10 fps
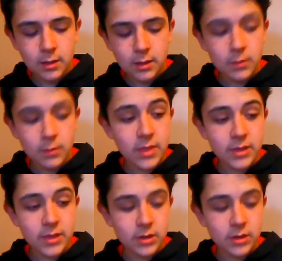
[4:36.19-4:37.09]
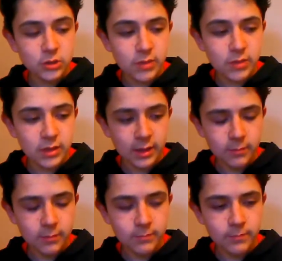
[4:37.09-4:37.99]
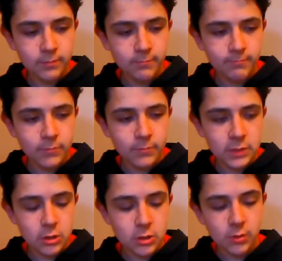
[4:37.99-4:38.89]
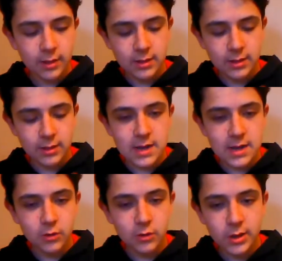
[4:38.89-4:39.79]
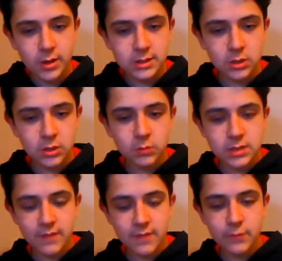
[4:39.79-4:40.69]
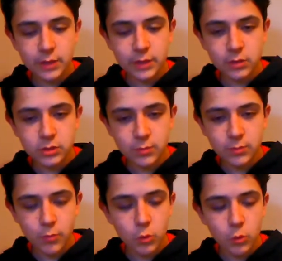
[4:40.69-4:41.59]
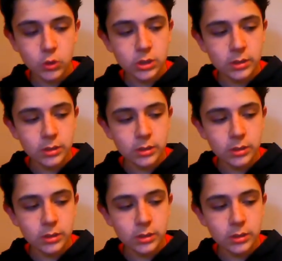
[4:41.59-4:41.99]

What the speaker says: By that, I just mean like, like the entire body sculpt, if everything looks in proportion,